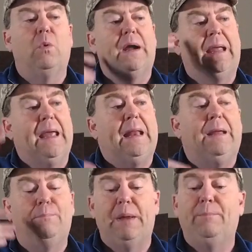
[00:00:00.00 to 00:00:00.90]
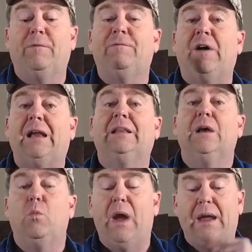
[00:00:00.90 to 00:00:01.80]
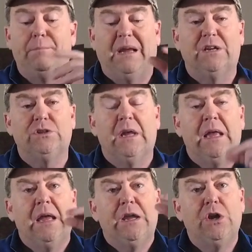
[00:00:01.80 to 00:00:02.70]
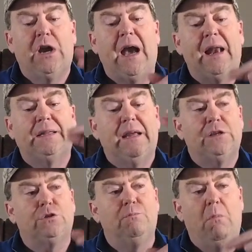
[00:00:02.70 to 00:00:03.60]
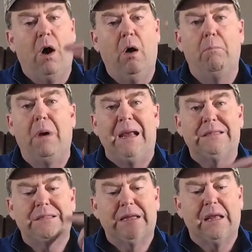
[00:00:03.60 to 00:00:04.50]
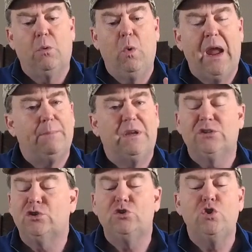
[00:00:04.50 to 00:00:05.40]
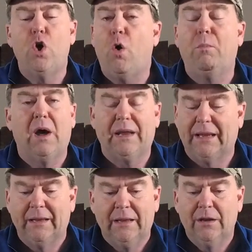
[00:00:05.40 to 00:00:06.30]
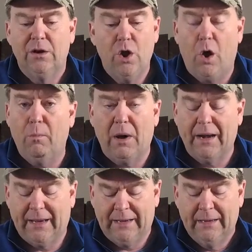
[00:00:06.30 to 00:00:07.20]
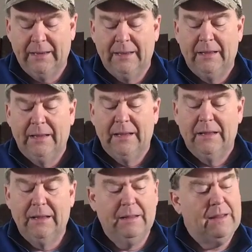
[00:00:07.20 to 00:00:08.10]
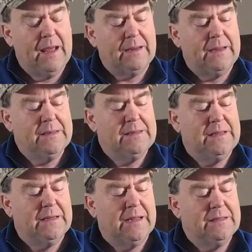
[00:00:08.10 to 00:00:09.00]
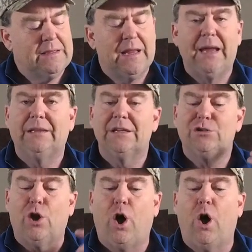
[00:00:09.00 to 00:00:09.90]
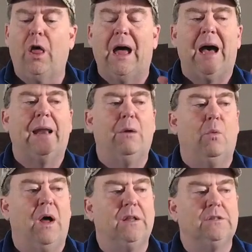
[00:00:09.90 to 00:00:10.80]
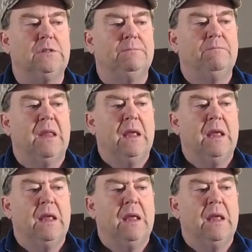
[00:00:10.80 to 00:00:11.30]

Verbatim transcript: And we're getting people finally awake because you got to take small bites to get awake because there's nobody, nobody that can, can take this all on at once.